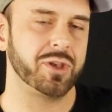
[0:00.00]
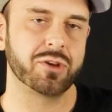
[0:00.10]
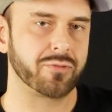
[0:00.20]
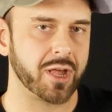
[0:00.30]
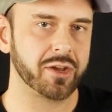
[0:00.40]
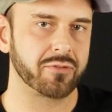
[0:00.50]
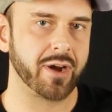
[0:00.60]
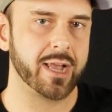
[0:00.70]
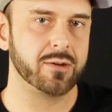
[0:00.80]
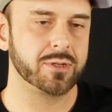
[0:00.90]
you're running
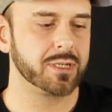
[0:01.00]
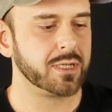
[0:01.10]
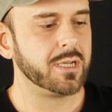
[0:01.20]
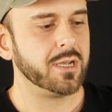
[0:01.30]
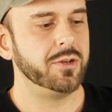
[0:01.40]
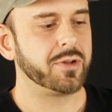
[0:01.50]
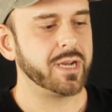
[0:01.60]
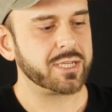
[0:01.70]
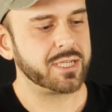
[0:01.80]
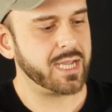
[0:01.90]
around, you can
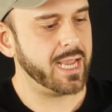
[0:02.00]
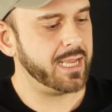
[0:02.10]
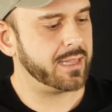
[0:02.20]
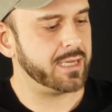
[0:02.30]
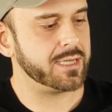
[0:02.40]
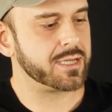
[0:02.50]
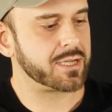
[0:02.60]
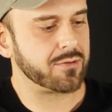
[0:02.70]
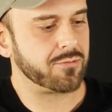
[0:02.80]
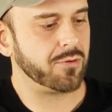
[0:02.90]
actually take
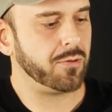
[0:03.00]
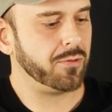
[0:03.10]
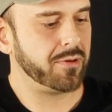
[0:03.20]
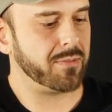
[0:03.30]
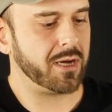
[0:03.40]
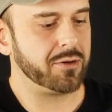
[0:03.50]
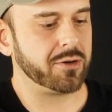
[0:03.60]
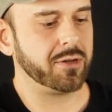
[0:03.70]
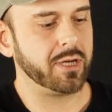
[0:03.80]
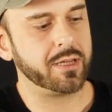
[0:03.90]
these, roll them
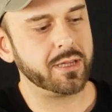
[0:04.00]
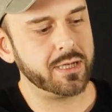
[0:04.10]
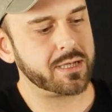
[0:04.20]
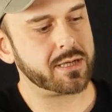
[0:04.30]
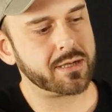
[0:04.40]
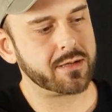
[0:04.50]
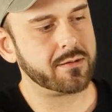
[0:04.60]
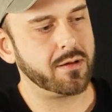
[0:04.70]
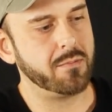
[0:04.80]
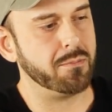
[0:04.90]
under like this,
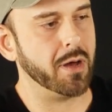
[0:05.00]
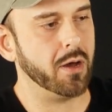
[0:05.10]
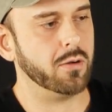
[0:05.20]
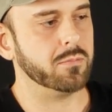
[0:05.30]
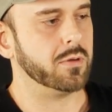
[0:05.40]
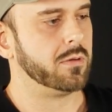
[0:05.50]
and boom,